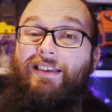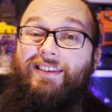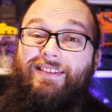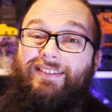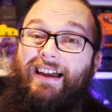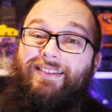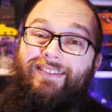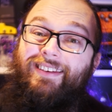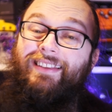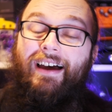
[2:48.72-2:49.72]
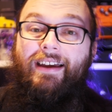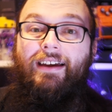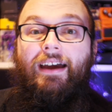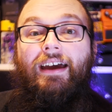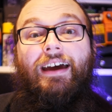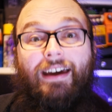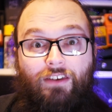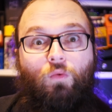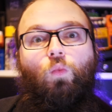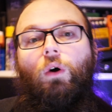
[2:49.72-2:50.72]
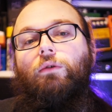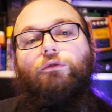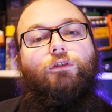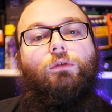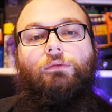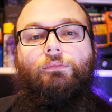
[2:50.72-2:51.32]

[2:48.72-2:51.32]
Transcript: as it stands today is woeful.